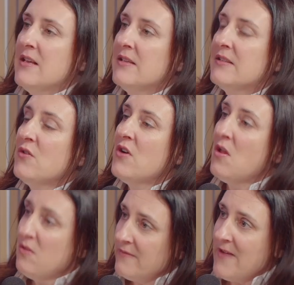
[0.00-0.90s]
So a
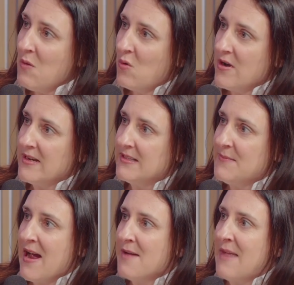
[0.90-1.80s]
lot of our work is
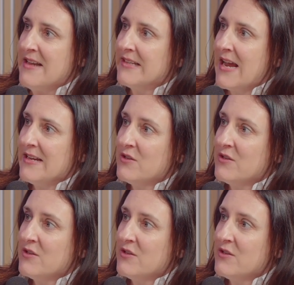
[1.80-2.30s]
about maintaining